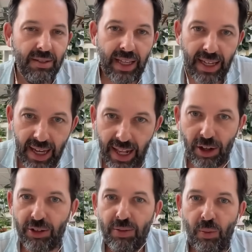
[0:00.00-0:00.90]
They
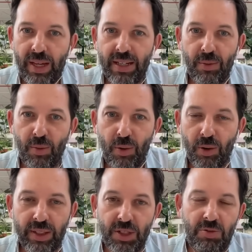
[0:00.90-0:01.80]
cannot win a
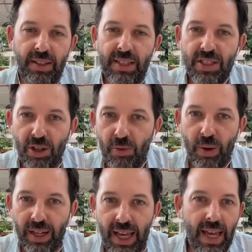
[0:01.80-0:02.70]
war. Israel has not
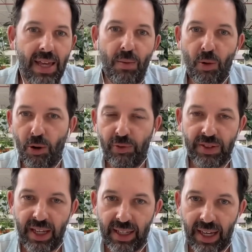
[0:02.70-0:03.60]
won any war for
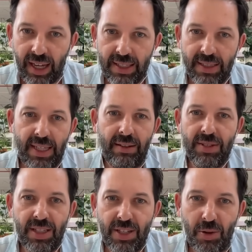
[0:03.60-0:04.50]
decades, neither
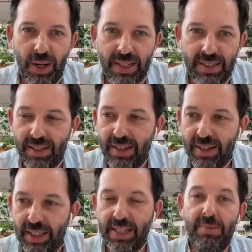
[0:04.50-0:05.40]
has the US.
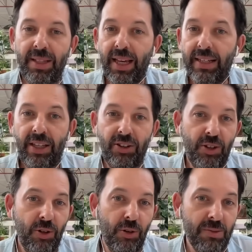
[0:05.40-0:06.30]
That doesn't mean they
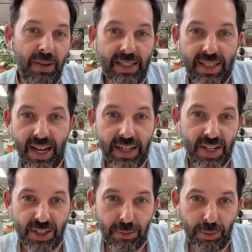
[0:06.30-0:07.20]
don't cause mass
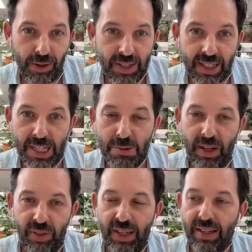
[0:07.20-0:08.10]
carnage in the process, but
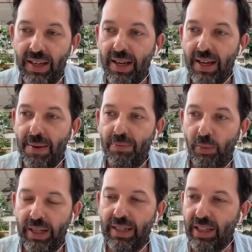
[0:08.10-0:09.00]
I think
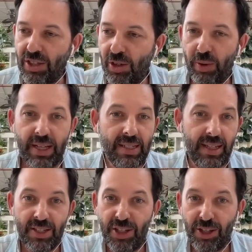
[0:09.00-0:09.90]
when the US,
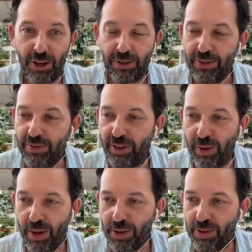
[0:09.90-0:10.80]
as you know
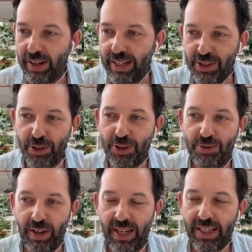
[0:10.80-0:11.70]
very well, Greg, talks
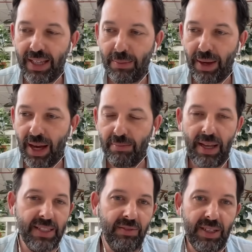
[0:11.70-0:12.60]
regularly about
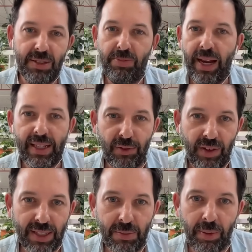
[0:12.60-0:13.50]
massively expanding
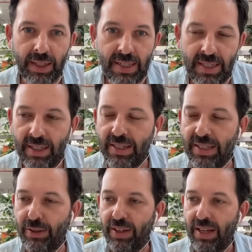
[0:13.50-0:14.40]
defense budgets, you think to
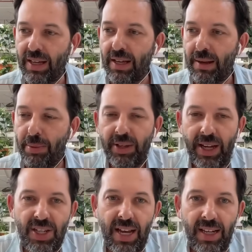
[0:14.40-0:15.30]
yourself, but you're
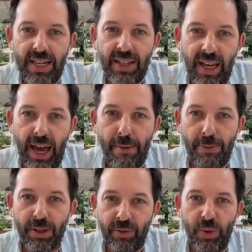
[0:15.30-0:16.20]
actually
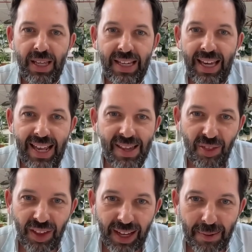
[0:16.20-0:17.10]
incapable of winning
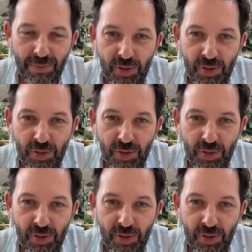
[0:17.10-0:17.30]
anything.